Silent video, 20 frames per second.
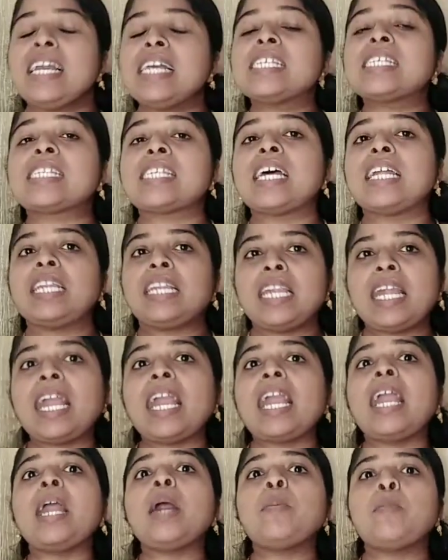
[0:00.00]
is the
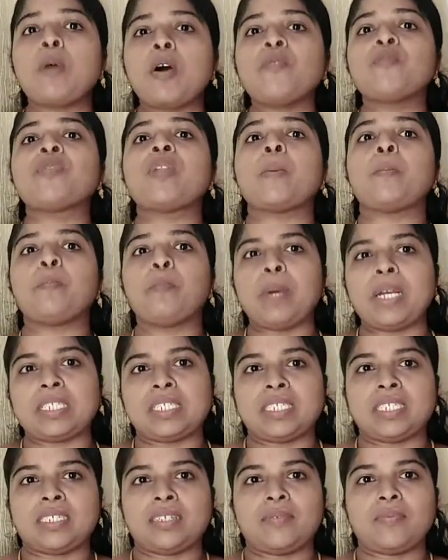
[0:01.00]
name of the
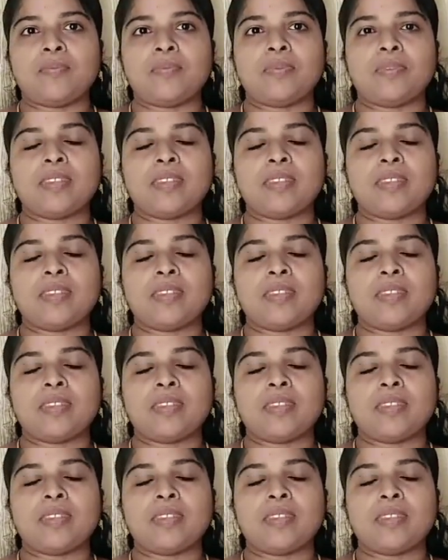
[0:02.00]
pet,